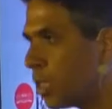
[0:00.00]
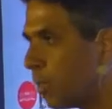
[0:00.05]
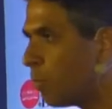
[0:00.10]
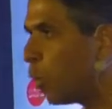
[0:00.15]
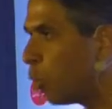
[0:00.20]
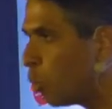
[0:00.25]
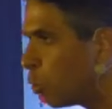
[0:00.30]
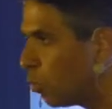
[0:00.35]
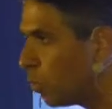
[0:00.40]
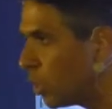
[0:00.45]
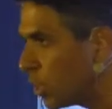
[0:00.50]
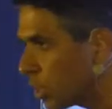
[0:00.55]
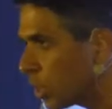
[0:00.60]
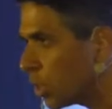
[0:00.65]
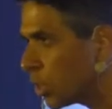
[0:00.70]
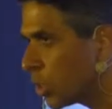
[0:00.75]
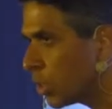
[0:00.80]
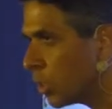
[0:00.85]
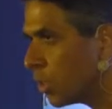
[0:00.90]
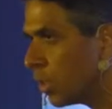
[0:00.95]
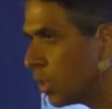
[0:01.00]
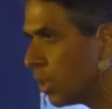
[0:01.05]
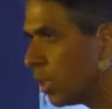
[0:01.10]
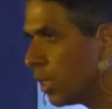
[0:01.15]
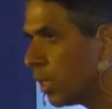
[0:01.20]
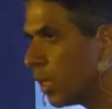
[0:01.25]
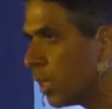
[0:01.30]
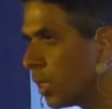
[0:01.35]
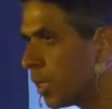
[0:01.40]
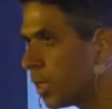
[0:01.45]
It's a boardroom discussion
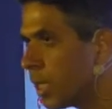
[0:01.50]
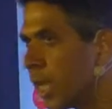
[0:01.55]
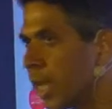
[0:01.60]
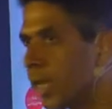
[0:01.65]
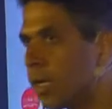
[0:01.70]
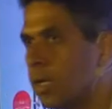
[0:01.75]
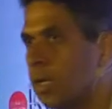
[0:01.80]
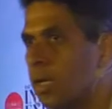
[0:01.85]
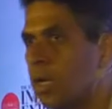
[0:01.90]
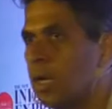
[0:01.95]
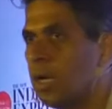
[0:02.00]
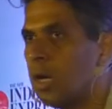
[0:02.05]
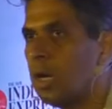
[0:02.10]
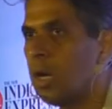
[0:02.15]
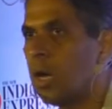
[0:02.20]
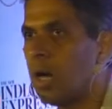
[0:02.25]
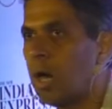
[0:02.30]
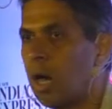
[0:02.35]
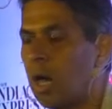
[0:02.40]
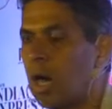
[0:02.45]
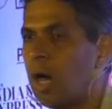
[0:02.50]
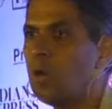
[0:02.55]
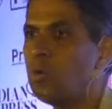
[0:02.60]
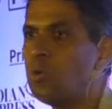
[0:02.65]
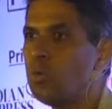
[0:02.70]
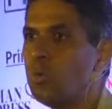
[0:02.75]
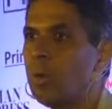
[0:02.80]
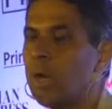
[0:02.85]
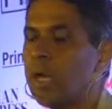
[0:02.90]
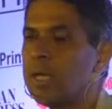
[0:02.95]
that
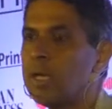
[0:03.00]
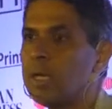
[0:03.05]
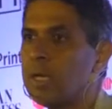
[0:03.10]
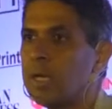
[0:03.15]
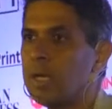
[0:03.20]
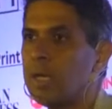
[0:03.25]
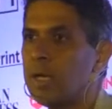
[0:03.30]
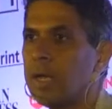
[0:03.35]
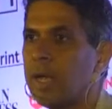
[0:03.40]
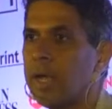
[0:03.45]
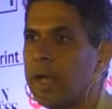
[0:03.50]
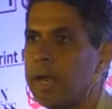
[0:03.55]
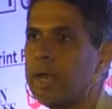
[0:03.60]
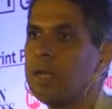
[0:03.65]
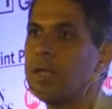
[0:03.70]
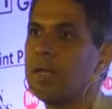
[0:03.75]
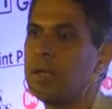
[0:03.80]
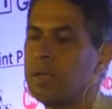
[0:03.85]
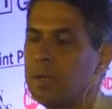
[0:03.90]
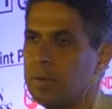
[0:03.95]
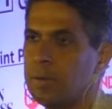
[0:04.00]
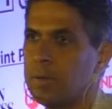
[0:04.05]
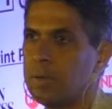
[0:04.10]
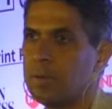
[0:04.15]
how do I handle